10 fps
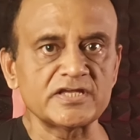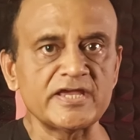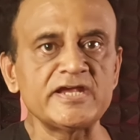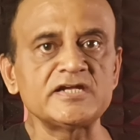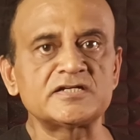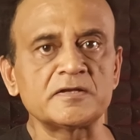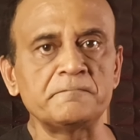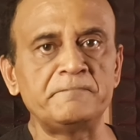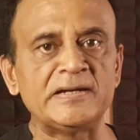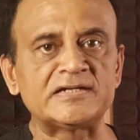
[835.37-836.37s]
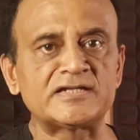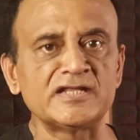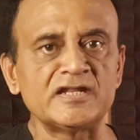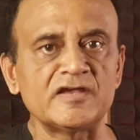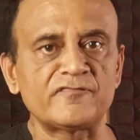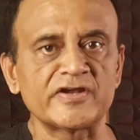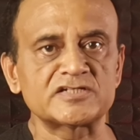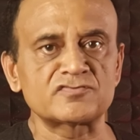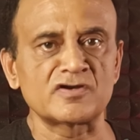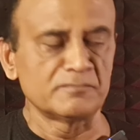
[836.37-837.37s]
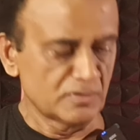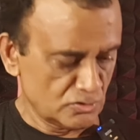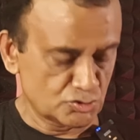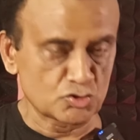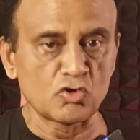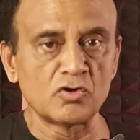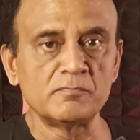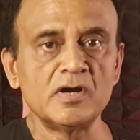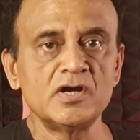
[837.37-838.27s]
8 built-in effects, from strobe